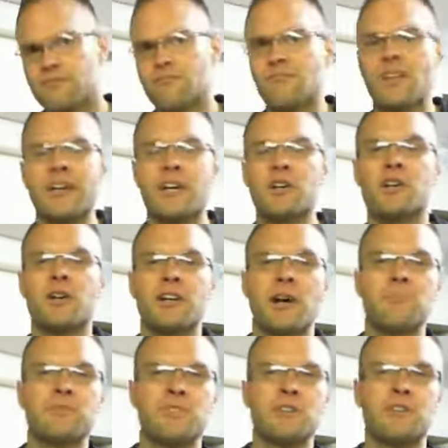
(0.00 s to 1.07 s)
It
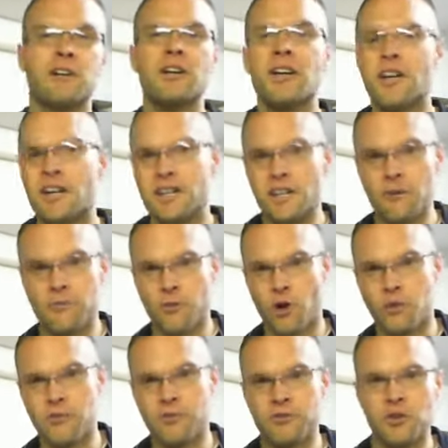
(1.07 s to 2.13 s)
comes in the
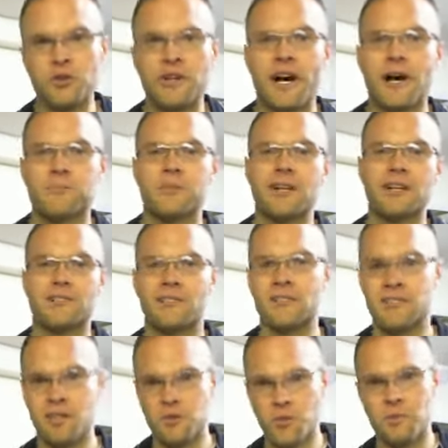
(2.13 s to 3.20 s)
form of 2
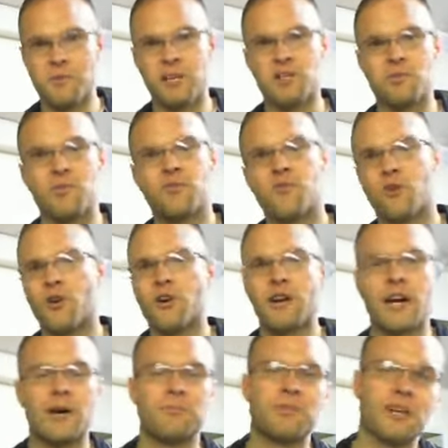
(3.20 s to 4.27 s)
complexes. As we mentioned before, a
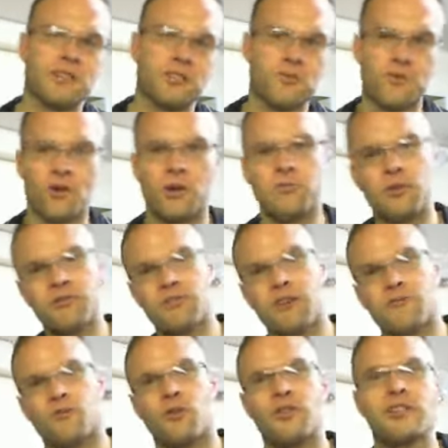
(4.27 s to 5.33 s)
complex is 4 moves done
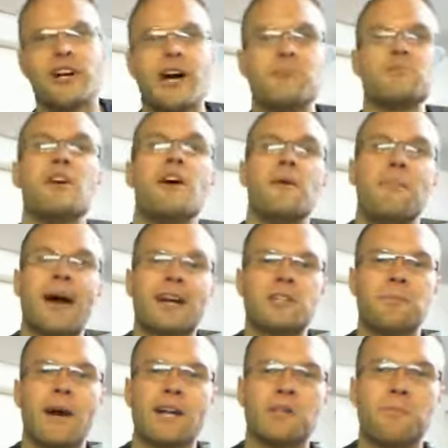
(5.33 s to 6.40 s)
4 times, back to
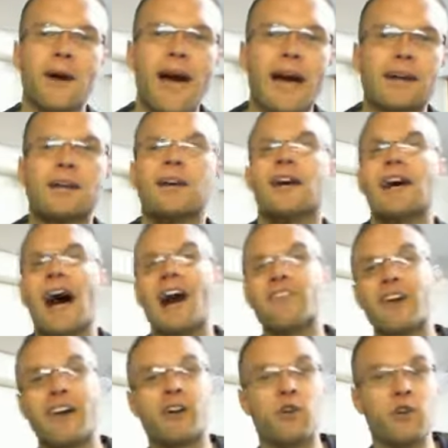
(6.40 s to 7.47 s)
back to back. I've
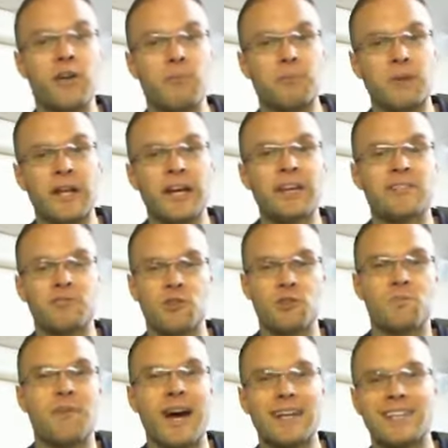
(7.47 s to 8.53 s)
got to go hit play because it's
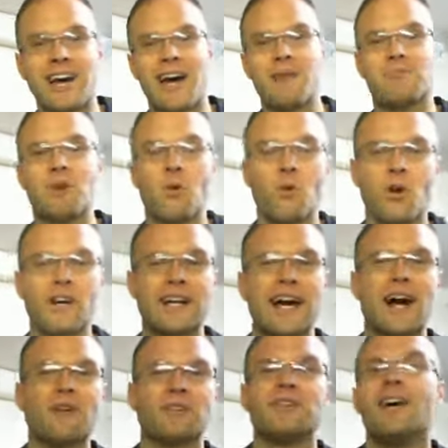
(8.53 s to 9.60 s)
my time to work
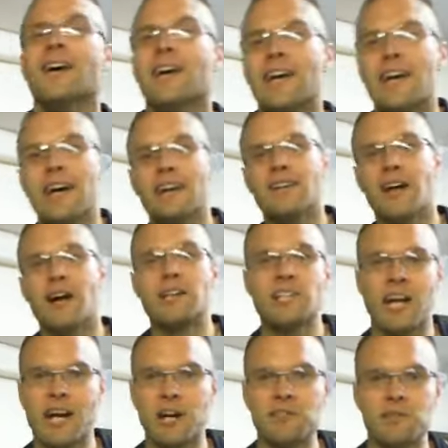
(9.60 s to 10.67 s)
out. And
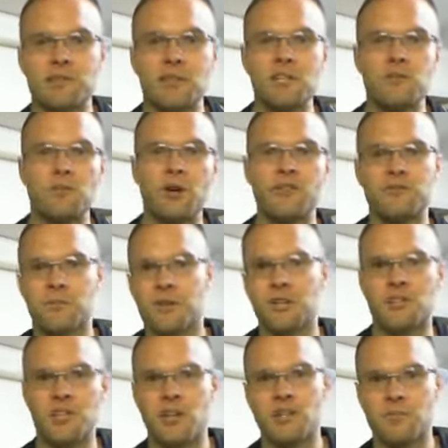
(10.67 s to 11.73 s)
check out some of these moves. I'm going
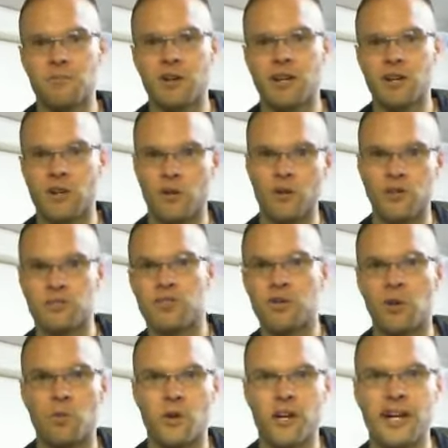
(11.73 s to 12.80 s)
to change up my clothes, do
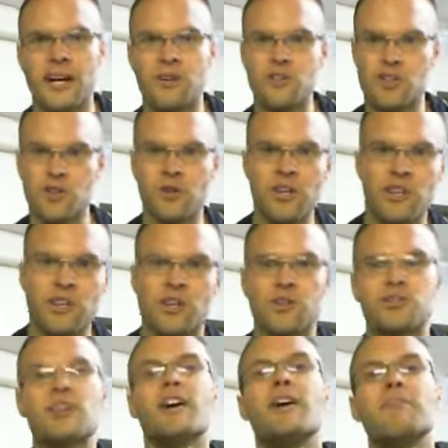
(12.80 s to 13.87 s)
the workout, show you
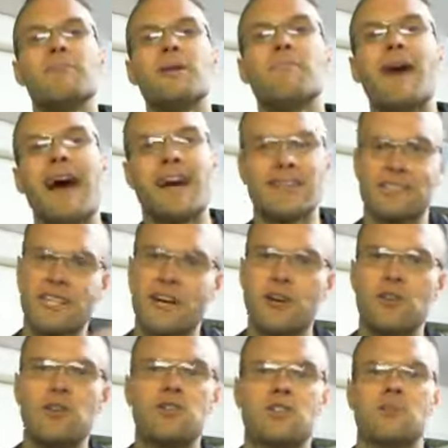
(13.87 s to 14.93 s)
those, be back, tell
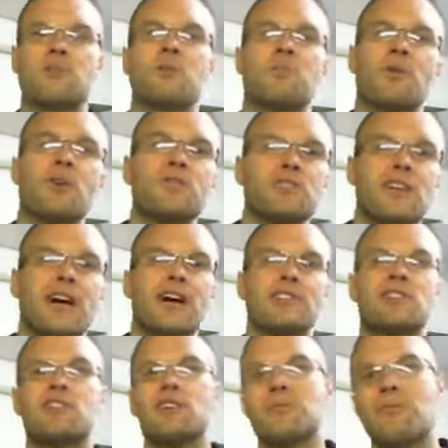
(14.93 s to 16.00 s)
you some of the pros,
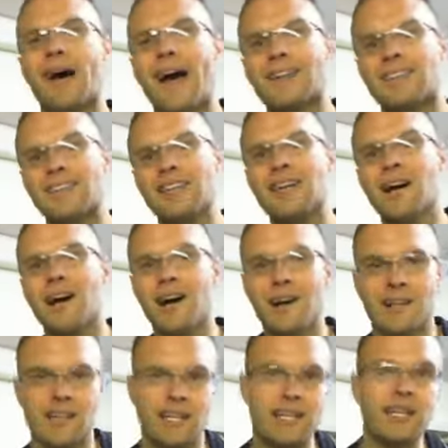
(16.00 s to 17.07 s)
cons, good, bad, the
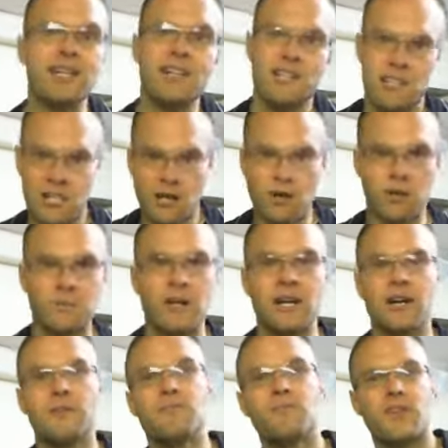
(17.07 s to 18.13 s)
ugly. Stick with me
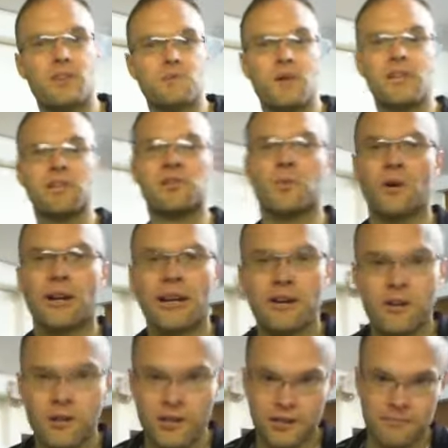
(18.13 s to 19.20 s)
here as we get this
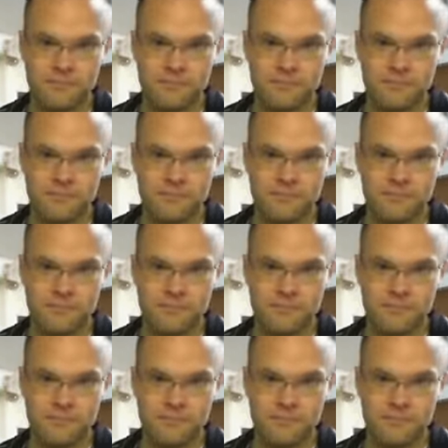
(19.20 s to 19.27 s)
workout going.